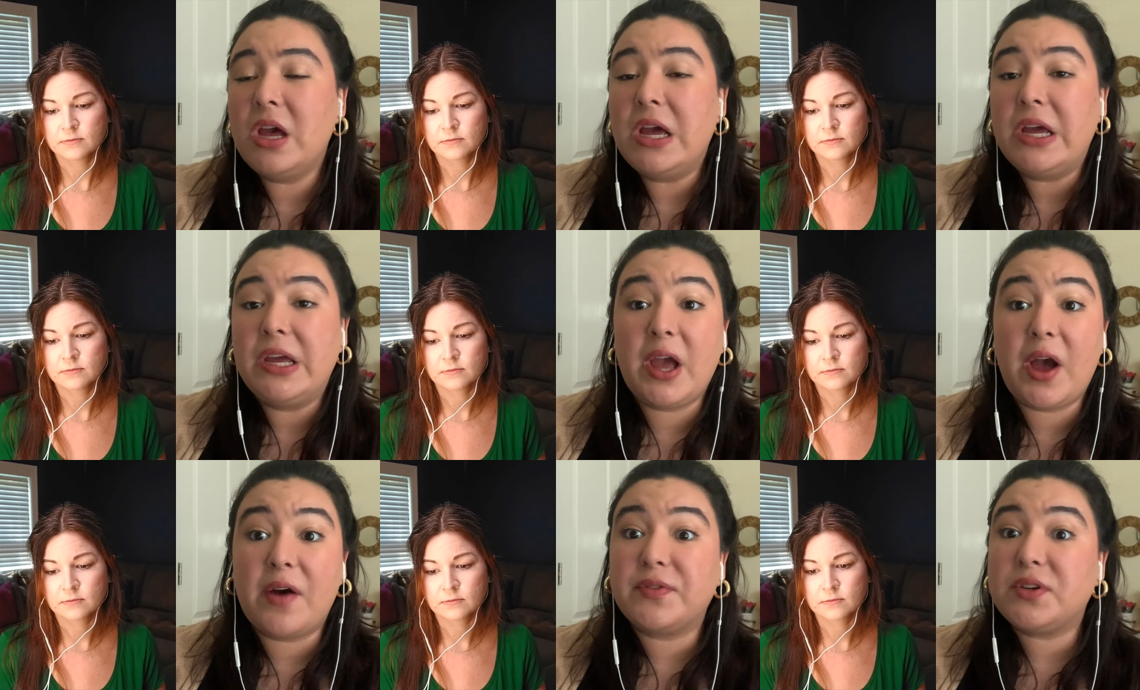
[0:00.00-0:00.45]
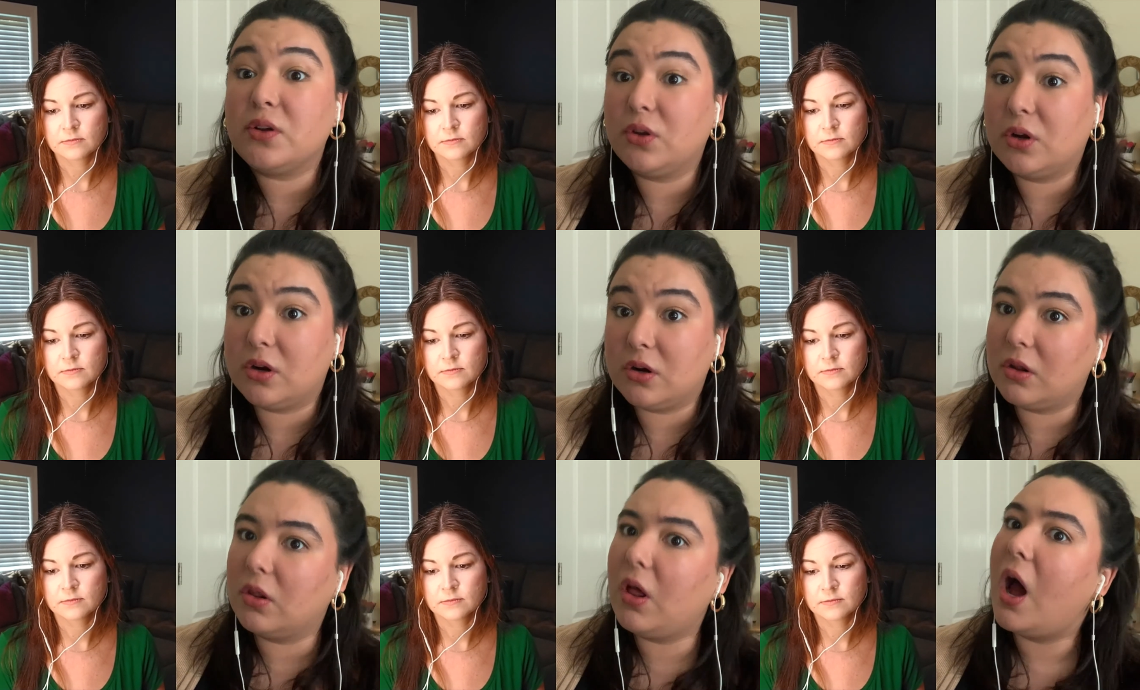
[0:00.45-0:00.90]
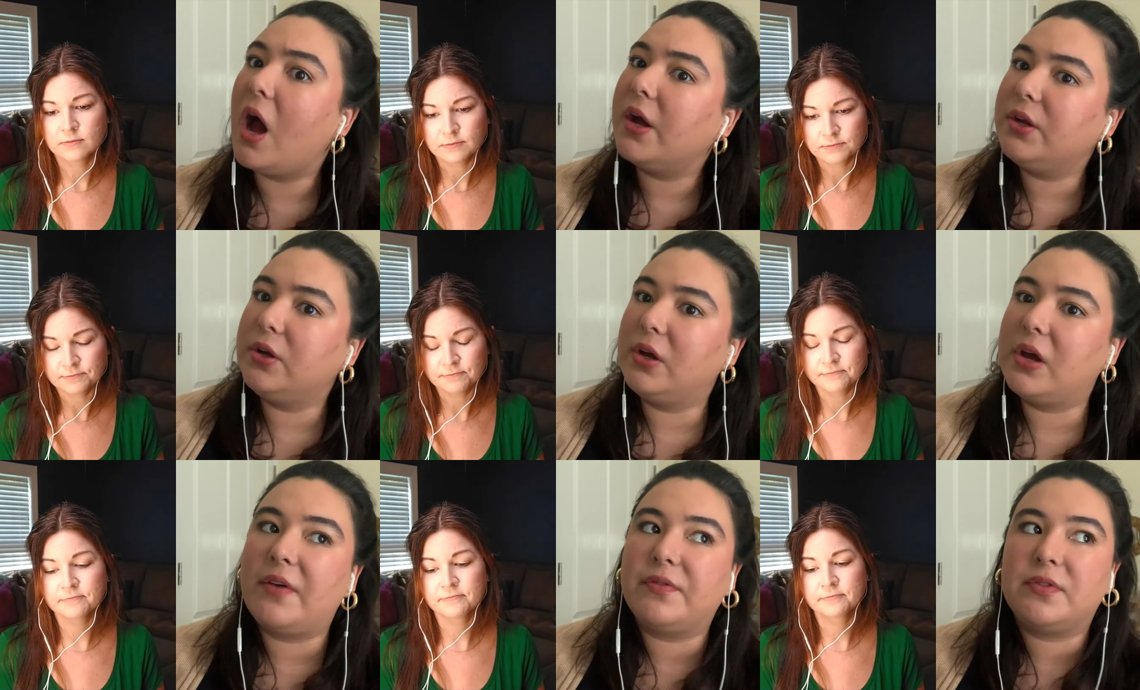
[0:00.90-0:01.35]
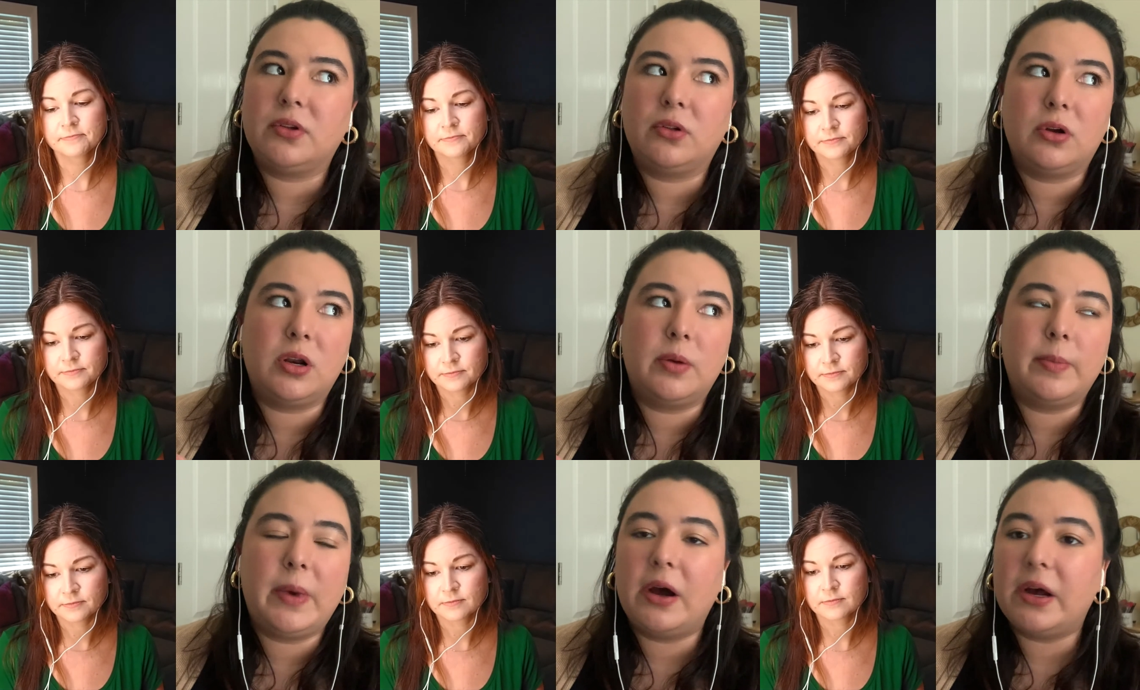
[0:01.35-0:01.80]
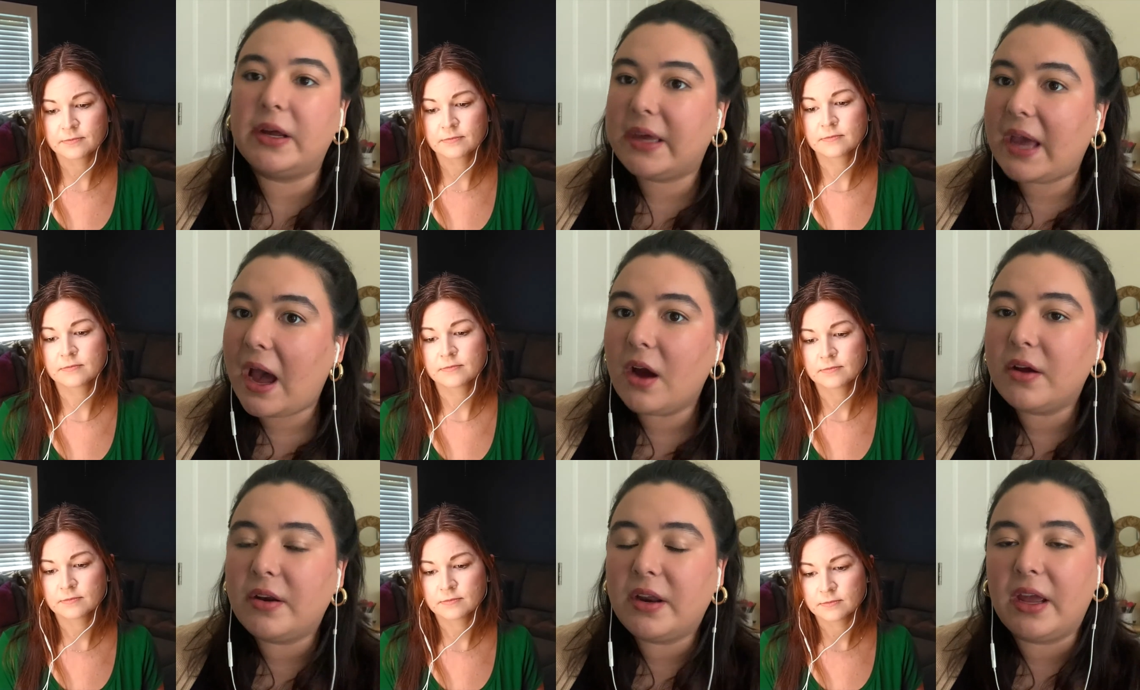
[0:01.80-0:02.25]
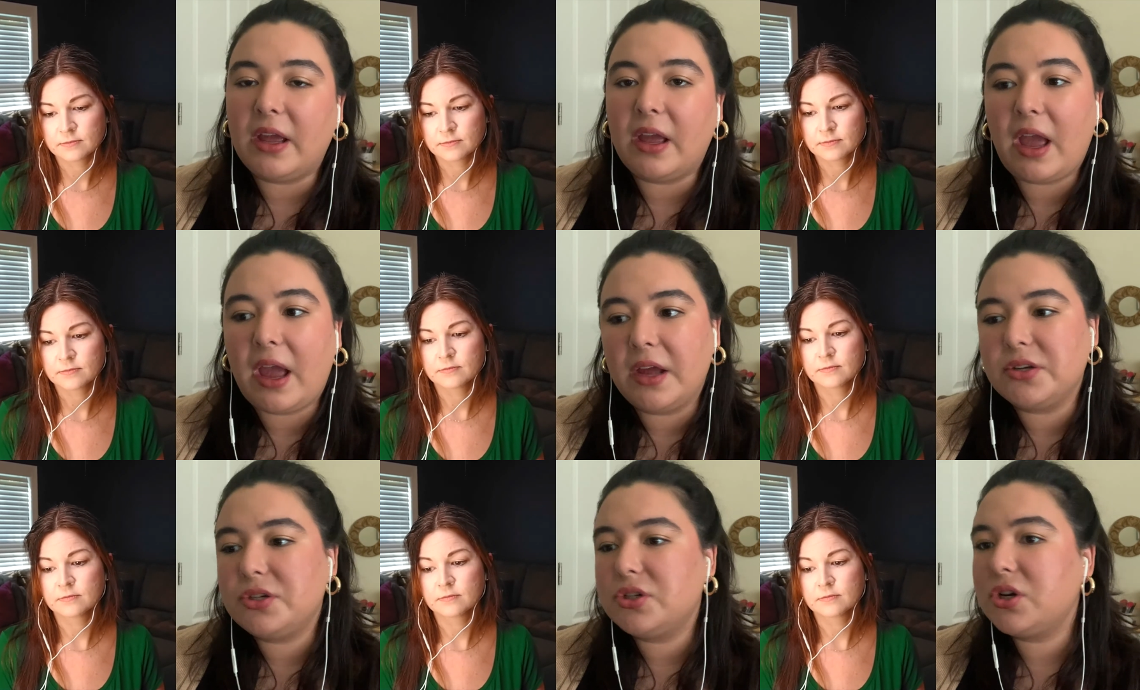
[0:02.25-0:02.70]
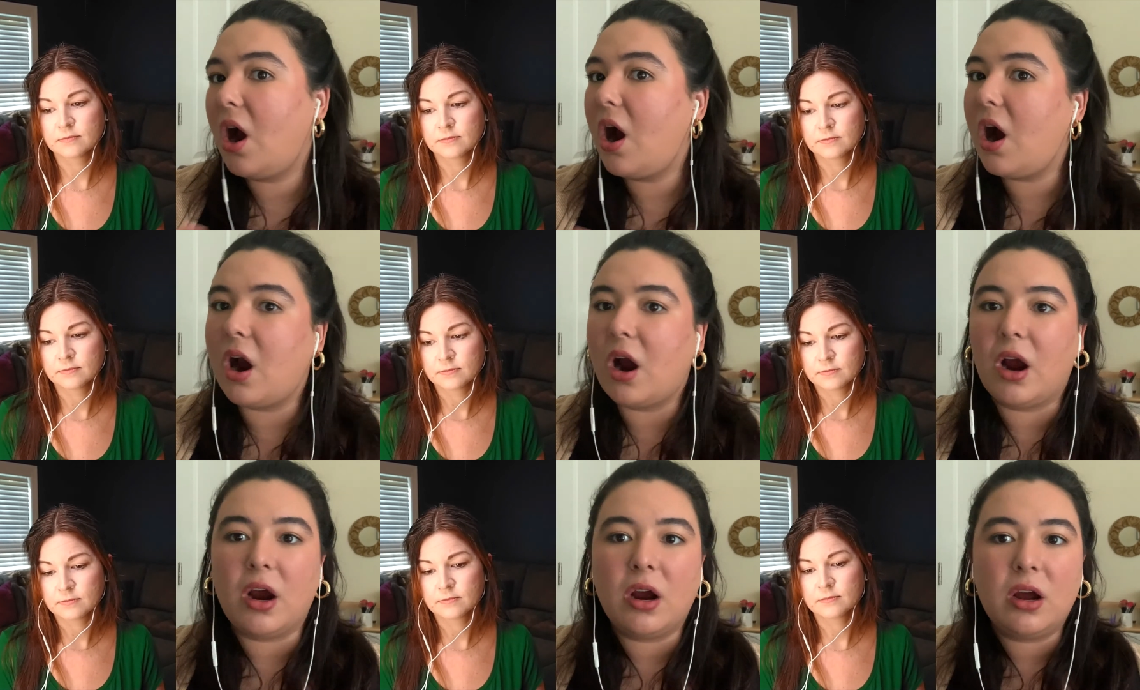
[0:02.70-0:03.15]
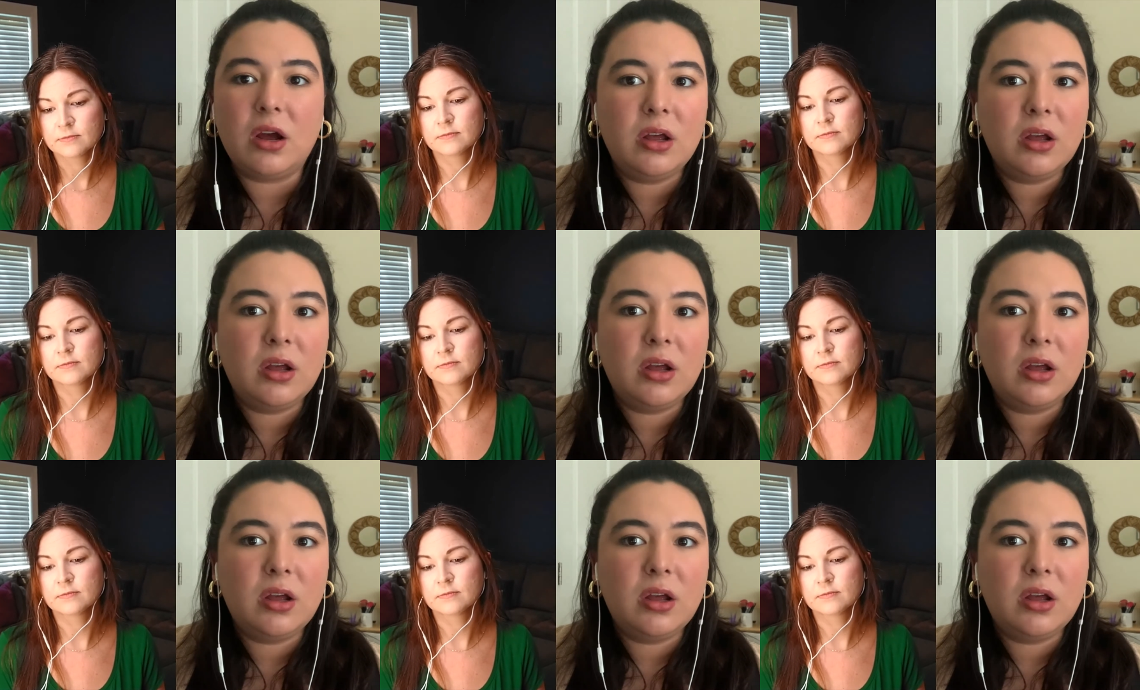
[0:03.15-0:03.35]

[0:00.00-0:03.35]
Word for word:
Speaker 1: You have to learn a lot. You have to learn about accounting, HR,